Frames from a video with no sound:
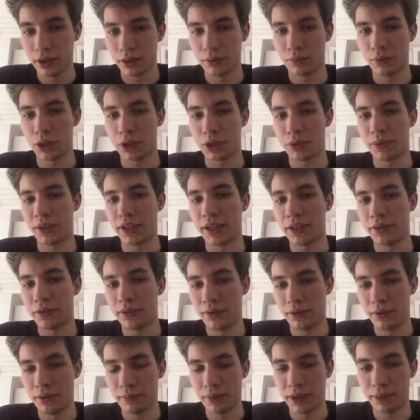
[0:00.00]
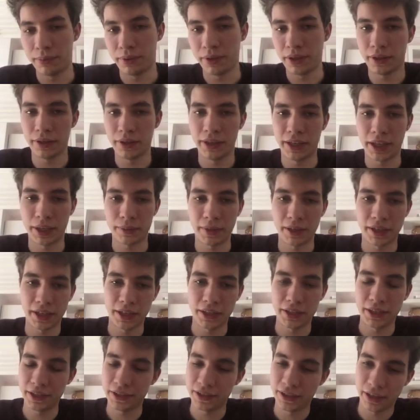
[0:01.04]
which we can do by putting the
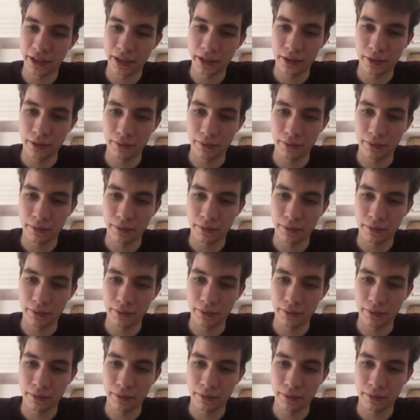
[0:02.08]
expectation inside,